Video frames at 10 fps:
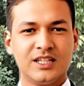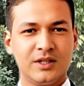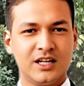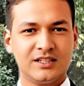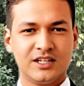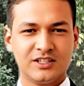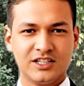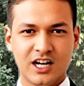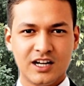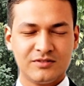it's because there's a
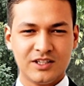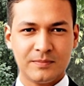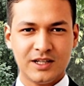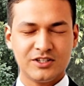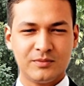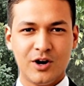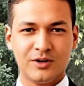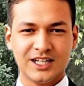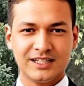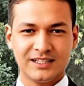ton of lipids or
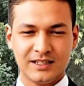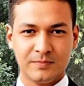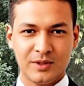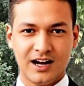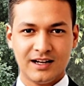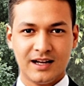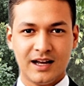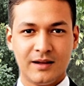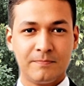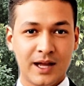proteins in the blood.
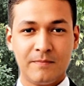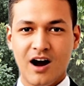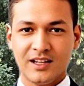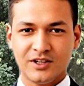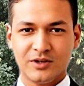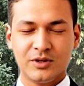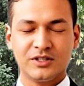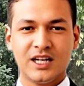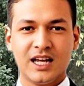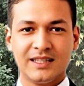Big
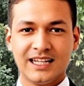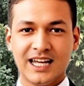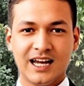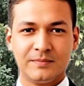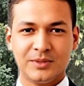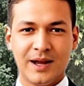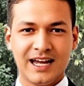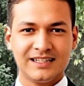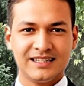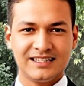molecules, they take up
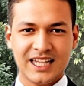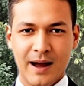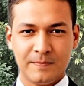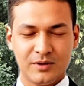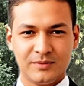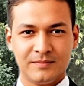space in the sample.